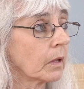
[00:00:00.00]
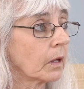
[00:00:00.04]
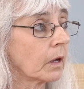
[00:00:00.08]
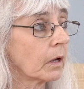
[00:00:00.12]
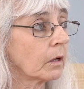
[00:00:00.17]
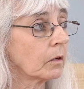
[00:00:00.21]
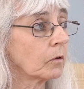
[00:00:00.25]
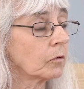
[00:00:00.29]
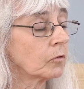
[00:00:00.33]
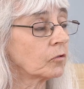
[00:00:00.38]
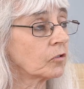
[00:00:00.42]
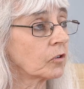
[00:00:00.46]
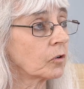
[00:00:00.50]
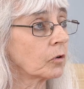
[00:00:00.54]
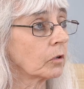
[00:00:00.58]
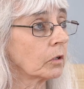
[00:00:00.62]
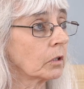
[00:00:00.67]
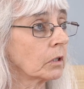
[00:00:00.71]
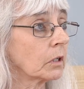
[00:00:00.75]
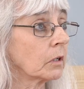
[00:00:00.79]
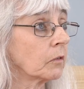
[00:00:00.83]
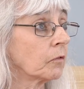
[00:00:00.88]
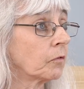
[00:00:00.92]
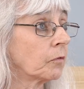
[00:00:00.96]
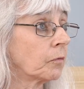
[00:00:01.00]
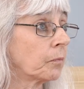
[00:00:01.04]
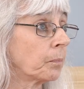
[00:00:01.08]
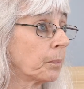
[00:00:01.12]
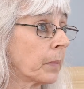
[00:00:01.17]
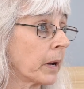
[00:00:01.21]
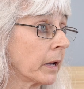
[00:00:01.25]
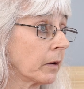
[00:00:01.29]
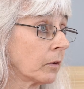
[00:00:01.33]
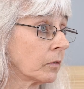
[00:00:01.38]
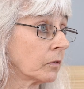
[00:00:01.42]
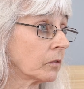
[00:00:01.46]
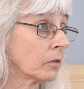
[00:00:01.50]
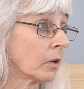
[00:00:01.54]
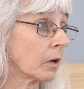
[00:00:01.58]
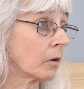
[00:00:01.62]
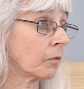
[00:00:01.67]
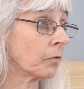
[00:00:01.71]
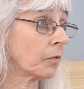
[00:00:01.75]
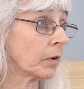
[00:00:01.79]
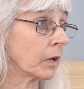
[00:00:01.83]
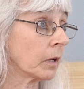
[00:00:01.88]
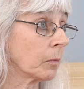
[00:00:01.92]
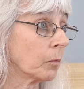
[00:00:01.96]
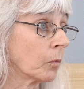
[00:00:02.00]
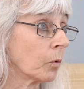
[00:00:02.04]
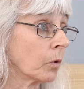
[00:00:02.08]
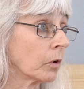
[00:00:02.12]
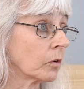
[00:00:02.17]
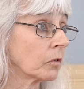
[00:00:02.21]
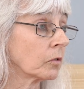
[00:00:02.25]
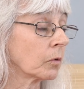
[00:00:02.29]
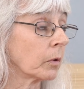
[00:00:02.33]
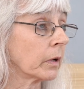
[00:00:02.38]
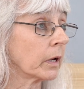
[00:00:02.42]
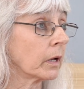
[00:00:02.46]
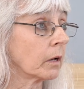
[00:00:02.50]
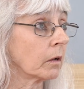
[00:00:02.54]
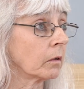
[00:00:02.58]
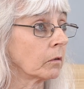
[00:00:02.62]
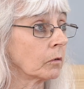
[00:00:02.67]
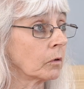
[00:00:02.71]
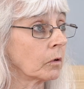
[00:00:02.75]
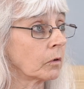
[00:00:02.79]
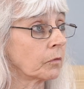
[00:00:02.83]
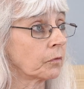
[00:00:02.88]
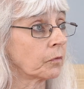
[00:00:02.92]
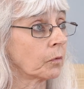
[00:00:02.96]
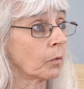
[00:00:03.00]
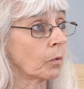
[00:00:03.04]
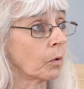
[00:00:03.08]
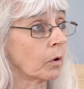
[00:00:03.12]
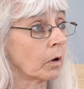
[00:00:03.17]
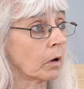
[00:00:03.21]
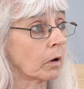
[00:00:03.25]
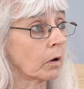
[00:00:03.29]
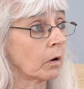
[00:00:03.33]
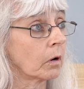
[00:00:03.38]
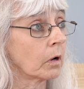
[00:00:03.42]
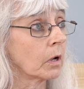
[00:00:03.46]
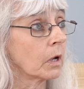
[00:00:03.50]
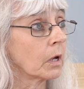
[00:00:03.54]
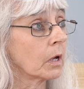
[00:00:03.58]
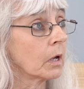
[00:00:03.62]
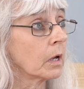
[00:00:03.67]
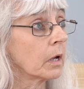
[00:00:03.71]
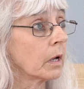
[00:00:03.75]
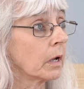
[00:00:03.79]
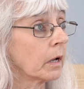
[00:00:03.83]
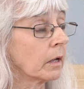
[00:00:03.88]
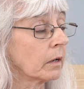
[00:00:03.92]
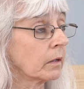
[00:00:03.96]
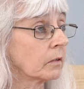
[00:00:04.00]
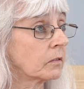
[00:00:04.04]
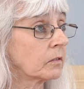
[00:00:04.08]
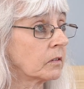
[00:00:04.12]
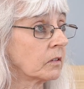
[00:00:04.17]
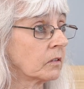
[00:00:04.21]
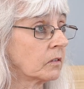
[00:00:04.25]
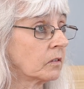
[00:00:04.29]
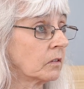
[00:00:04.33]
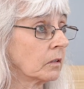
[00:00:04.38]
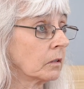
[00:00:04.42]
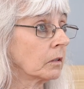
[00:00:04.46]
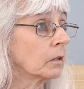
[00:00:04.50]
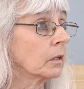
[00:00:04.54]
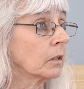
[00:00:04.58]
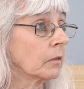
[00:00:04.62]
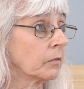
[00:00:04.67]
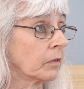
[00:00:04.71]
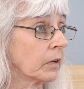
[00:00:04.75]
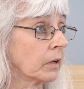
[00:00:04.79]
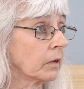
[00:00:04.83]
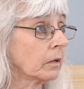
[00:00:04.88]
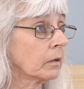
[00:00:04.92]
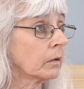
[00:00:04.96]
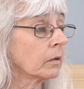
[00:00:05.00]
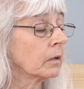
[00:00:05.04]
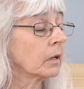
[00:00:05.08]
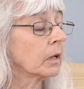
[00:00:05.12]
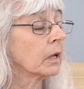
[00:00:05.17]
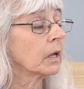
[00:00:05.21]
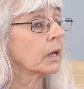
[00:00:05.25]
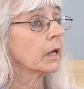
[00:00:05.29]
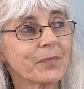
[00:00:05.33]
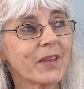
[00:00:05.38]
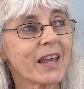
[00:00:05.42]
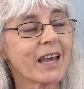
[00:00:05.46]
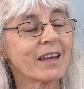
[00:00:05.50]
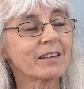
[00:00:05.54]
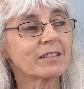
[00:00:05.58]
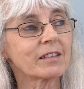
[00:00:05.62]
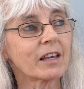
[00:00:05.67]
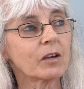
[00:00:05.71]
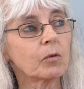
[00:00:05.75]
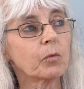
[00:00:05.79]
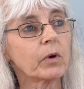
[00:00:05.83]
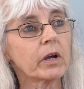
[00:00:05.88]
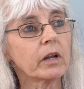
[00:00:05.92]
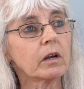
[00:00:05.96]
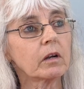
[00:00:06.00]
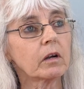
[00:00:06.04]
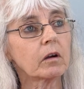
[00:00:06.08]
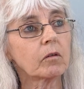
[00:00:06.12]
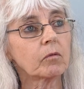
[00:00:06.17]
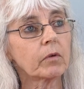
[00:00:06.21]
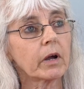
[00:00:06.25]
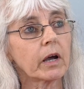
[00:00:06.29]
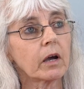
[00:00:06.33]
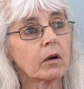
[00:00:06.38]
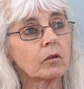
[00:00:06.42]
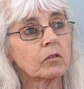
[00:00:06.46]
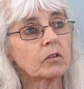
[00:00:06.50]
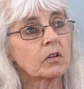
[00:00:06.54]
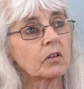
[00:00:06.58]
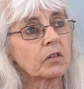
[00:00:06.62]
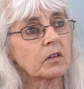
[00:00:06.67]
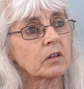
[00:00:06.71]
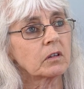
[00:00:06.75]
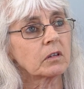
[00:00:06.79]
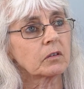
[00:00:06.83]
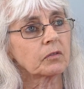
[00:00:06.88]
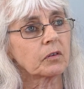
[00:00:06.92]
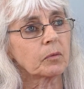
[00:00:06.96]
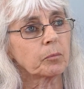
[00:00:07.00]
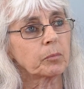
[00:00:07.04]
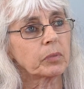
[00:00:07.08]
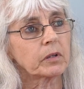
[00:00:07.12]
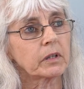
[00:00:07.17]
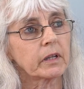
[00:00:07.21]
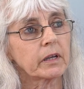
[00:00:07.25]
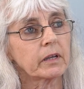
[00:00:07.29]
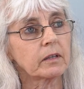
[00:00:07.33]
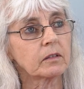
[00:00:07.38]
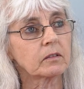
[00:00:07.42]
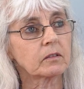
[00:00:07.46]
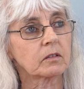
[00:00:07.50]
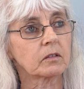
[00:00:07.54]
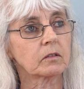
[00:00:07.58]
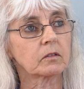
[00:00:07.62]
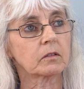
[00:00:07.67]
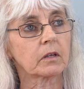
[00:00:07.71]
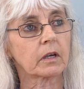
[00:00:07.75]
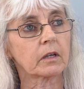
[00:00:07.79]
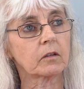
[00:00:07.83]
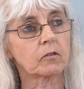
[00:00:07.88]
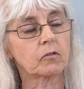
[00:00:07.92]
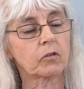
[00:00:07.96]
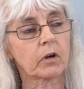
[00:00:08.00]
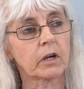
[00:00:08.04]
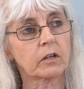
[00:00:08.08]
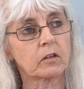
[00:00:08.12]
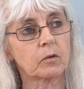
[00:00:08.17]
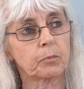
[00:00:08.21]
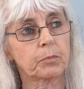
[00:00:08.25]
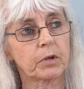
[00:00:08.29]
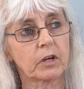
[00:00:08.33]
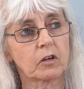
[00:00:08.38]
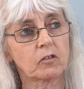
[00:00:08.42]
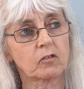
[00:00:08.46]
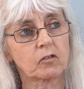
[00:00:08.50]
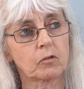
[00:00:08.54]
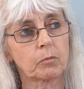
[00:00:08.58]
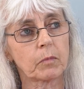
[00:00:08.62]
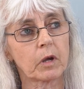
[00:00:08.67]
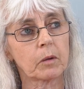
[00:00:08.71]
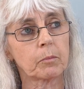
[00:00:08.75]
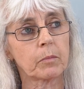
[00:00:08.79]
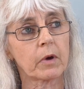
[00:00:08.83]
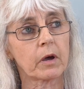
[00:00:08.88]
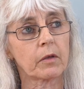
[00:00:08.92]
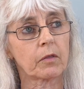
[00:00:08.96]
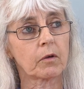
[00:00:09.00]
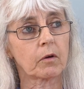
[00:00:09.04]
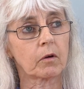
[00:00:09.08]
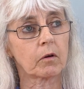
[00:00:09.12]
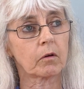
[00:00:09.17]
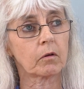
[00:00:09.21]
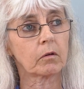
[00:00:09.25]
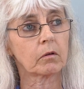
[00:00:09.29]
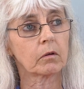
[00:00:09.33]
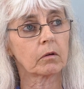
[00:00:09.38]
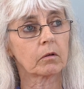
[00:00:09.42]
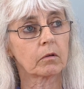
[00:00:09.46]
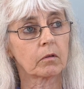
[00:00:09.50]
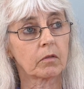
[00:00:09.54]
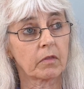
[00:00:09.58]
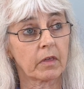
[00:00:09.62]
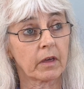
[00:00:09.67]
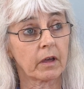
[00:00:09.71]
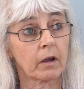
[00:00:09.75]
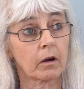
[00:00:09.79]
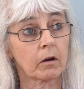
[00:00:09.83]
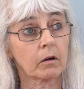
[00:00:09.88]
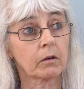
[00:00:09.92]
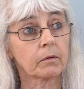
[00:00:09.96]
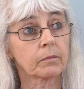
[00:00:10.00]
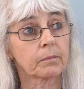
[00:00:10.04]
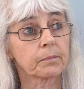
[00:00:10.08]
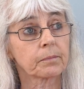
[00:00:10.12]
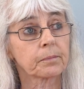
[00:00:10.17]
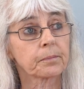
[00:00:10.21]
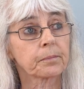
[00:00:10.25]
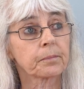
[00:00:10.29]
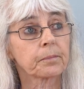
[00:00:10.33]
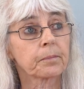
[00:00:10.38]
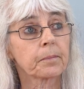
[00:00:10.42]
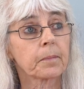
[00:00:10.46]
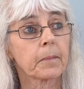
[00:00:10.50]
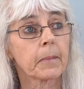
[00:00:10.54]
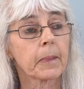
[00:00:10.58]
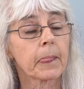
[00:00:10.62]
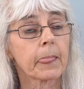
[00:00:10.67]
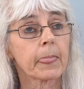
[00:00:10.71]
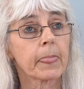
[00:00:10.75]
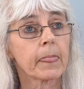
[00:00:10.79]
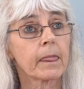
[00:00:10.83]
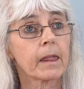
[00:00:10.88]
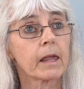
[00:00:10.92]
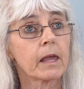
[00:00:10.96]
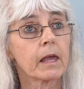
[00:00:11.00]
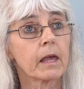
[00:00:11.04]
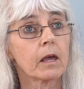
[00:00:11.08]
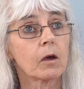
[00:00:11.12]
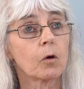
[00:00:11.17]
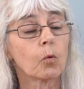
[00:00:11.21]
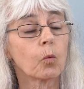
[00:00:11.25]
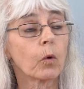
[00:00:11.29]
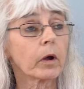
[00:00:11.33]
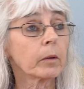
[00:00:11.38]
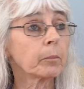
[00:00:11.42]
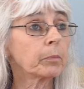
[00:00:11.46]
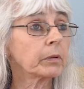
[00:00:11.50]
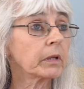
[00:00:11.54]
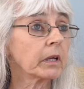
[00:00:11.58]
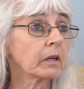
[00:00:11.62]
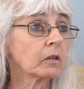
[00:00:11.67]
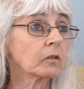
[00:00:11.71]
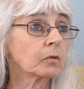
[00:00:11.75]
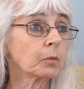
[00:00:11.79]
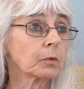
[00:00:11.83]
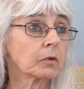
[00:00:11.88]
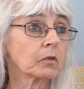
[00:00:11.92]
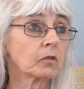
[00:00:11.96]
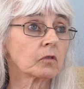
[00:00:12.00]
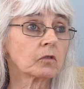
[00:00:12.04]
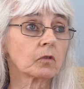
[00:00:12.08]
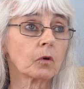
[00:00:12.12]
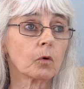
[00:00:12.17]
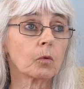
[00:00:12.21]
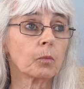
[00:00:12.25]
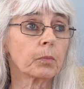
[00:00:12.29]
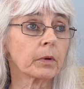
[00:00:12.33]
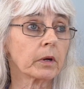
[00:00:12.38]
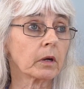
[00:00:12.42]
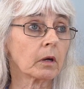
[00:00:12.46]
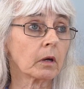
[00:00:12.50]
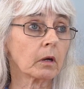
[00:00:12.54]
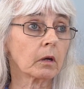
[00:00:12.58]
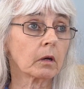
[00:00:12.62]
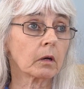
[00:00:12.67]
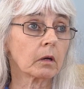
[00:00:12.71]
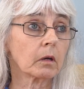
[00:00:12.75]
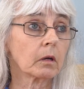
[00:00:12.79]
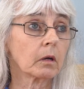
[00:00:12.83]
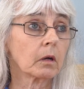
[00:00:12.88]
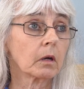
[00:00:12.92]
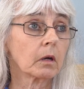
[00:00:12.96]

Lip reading: I knew she couldn't live by herself anymore, so I had to look for an assisted living. As I went around to the different places, I tried to picture my mother there. One place was so big,